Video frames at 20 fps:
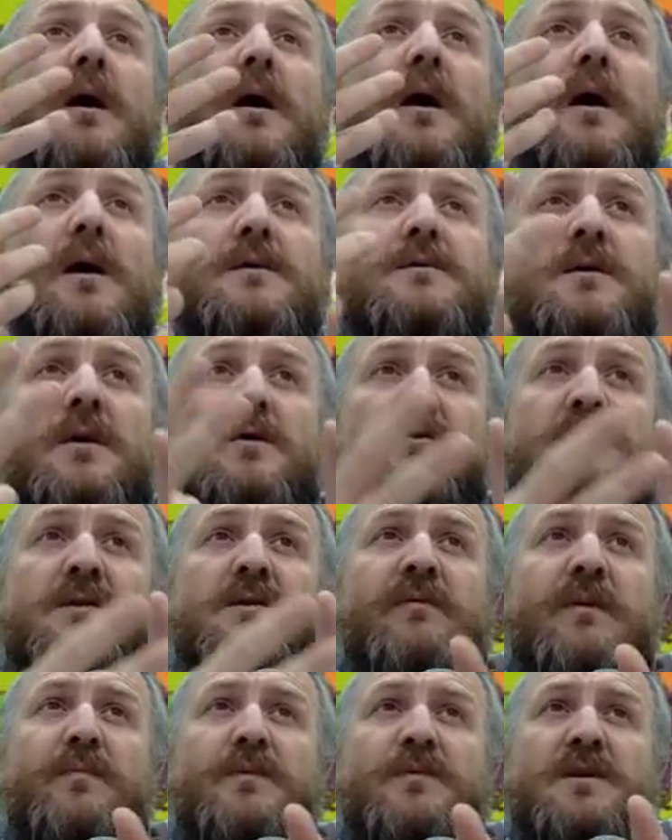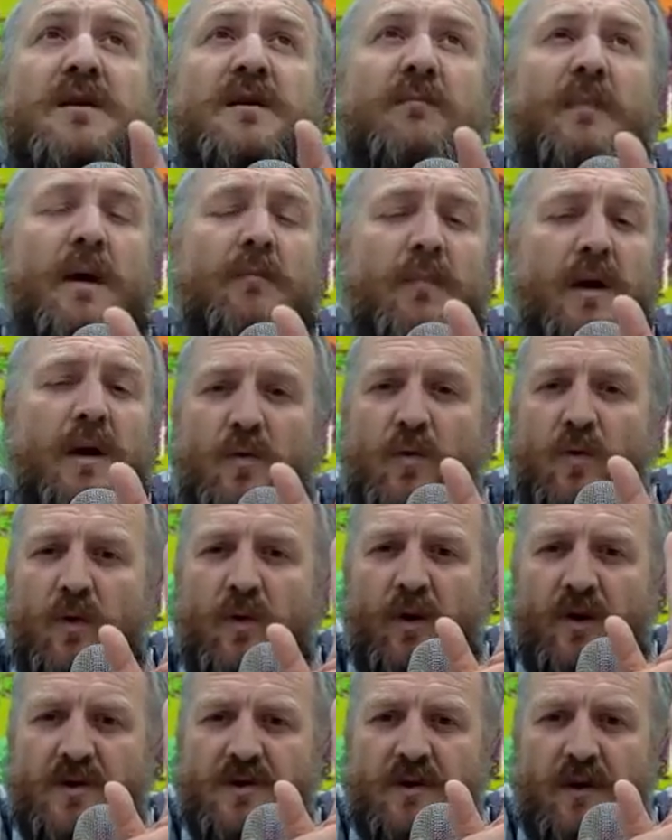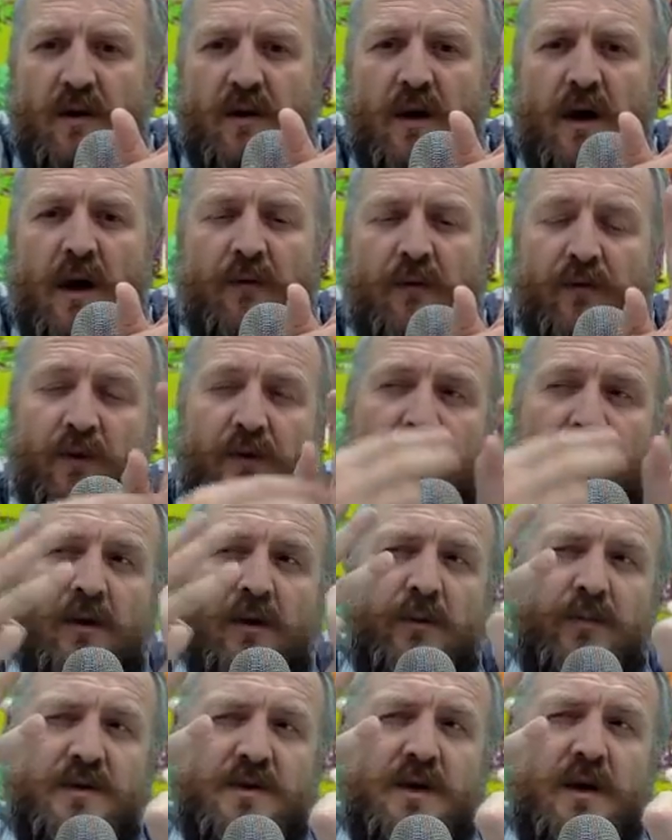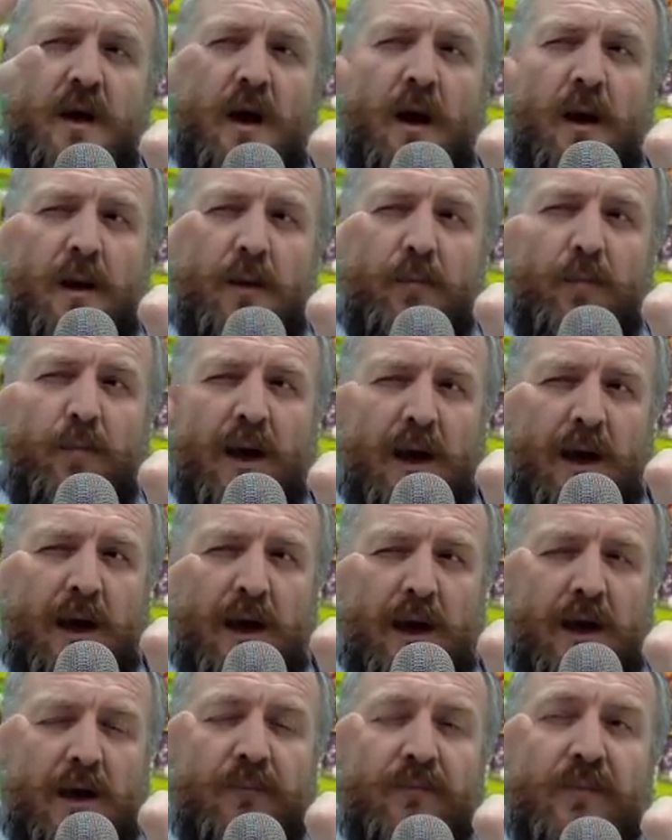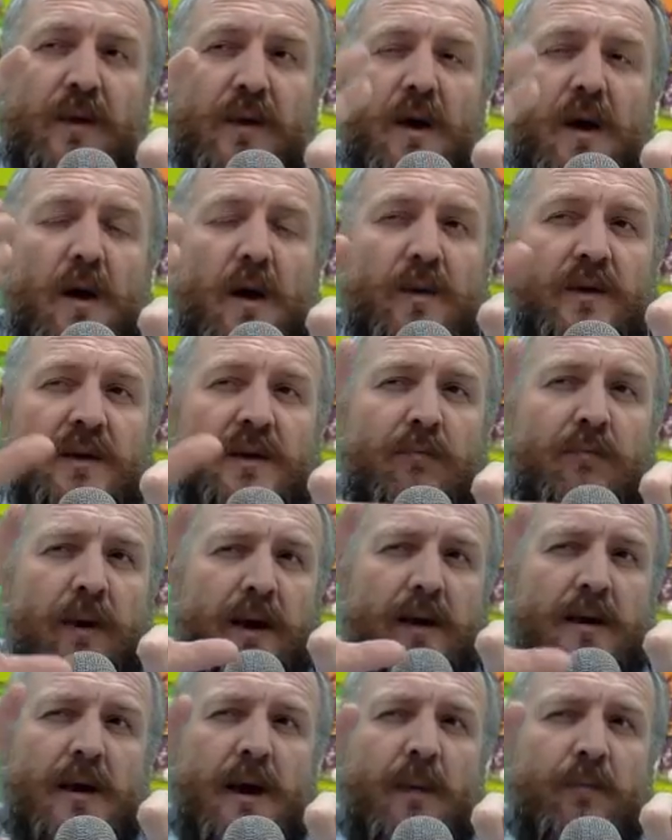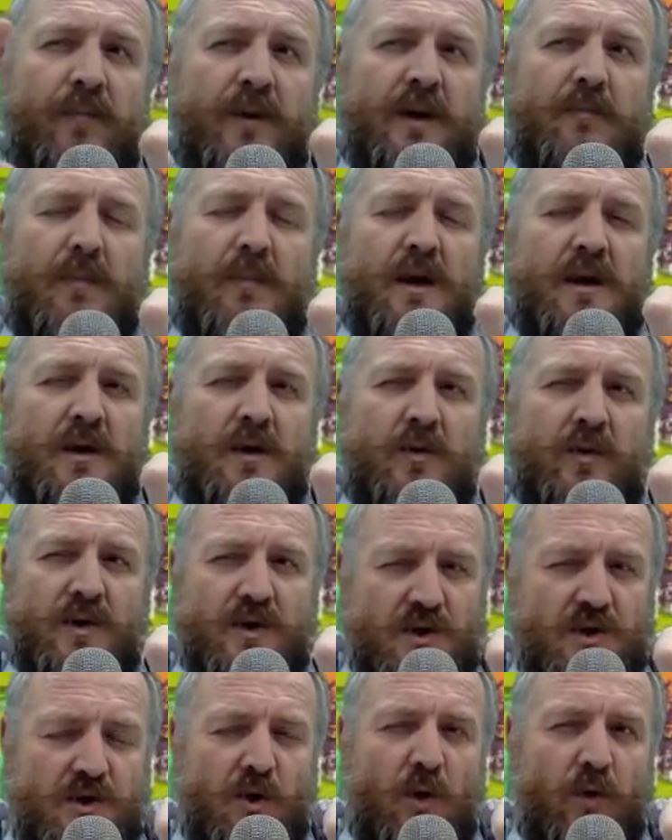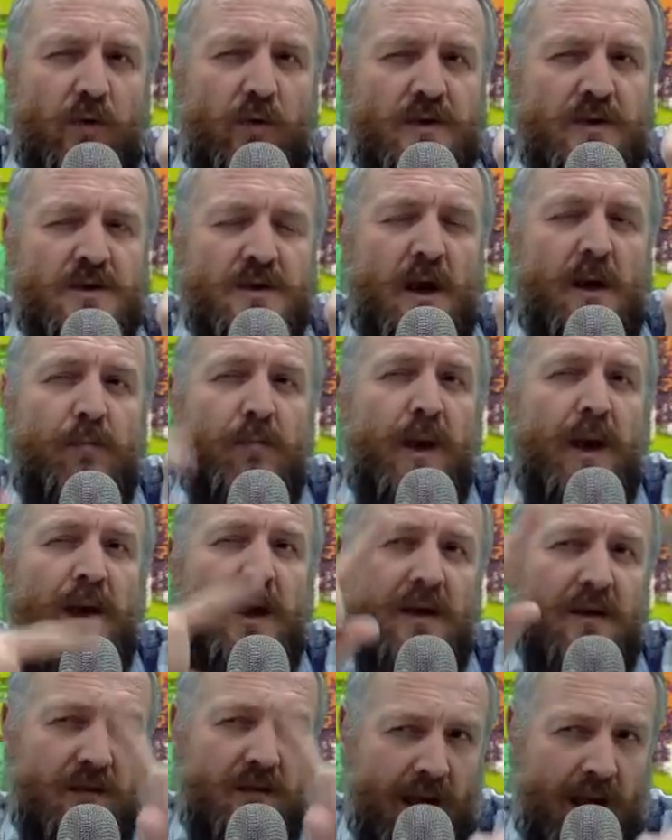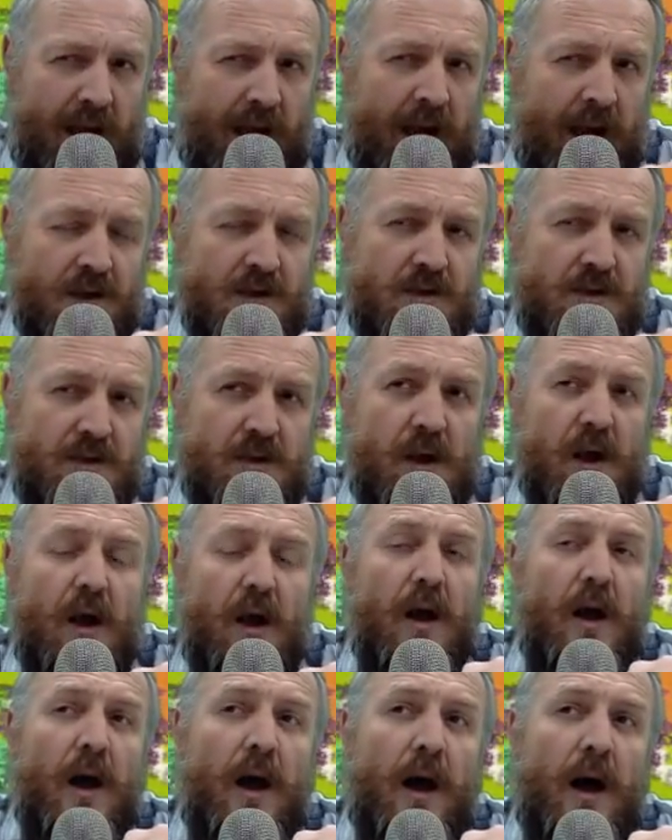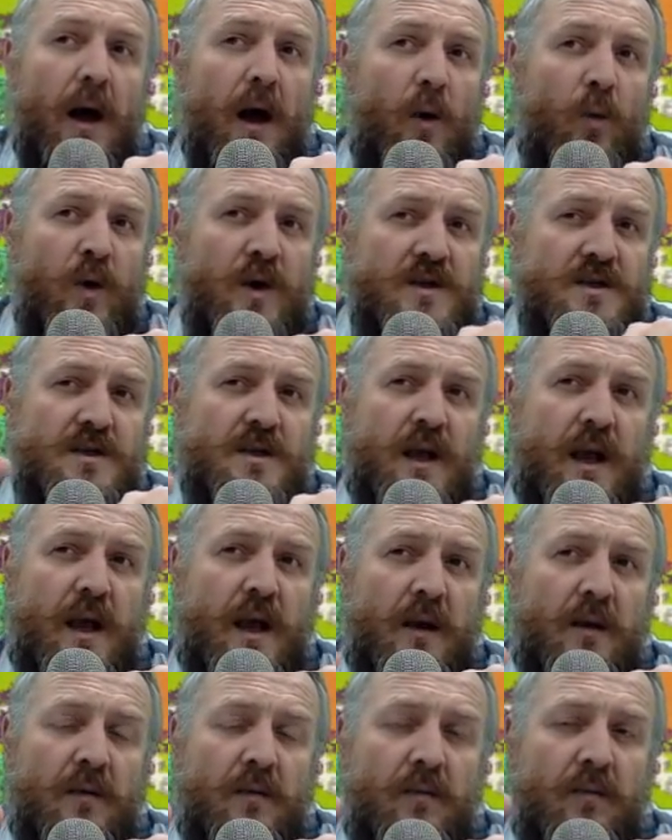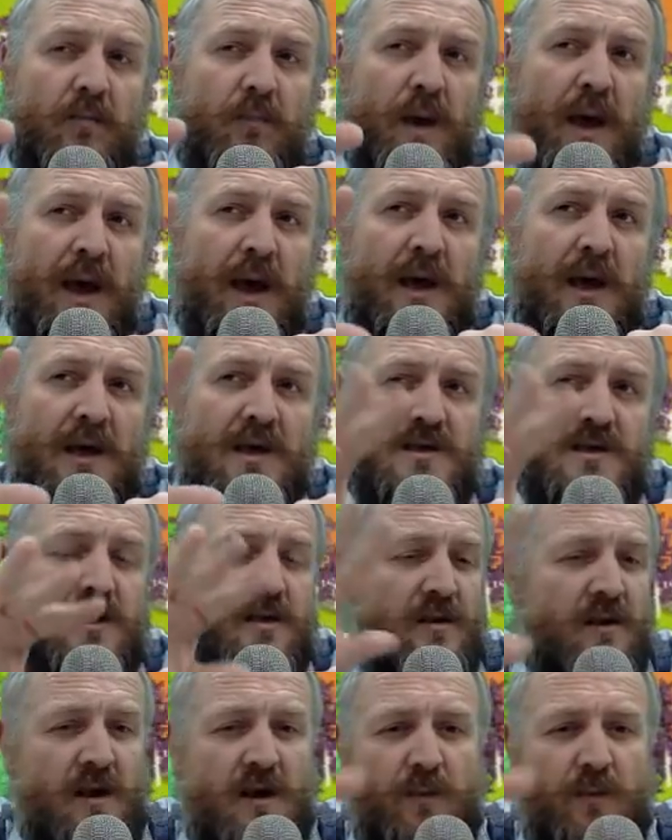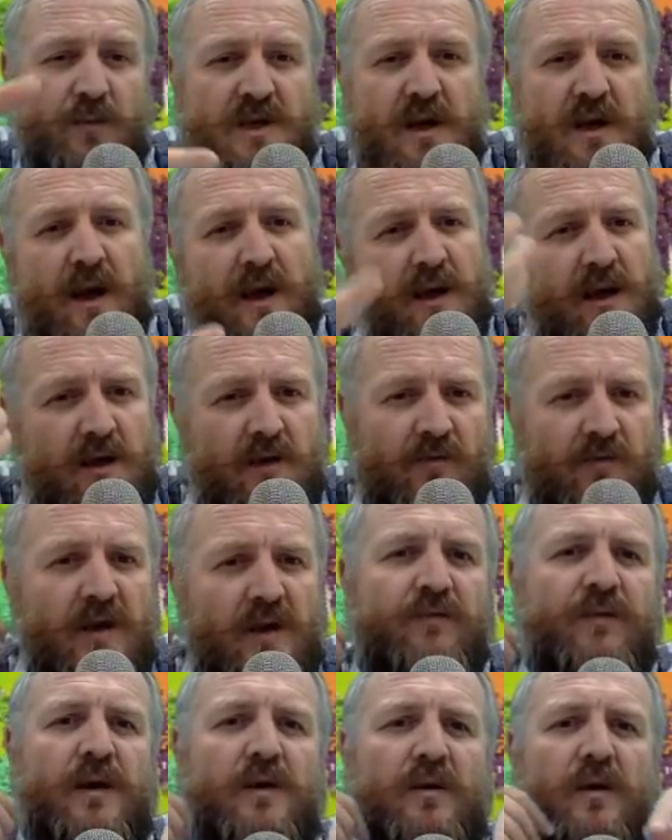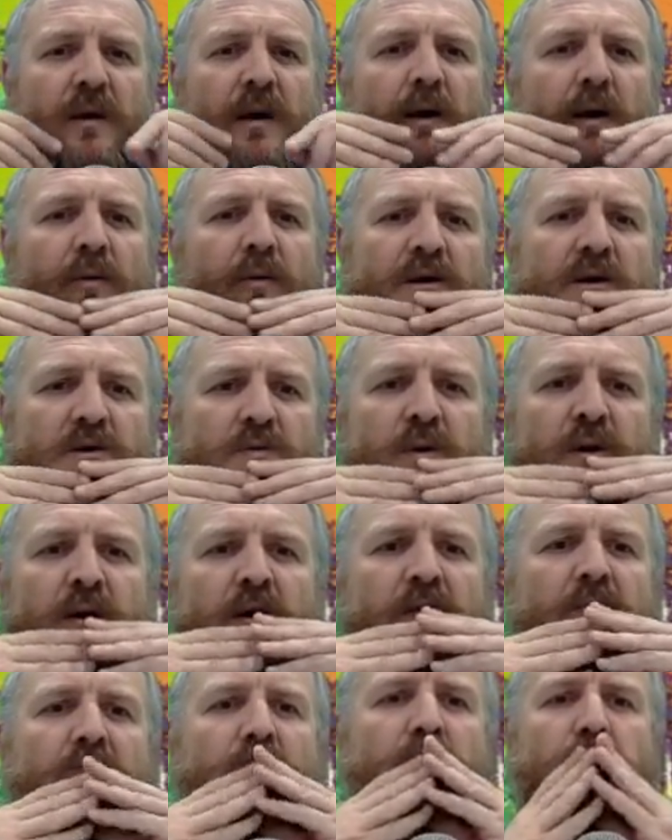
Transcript: So 70% of my medical costs are covered, 30% I pay, but then my company medical insurance, I pay that, which then pays the 30% and I get a refund on that one as well.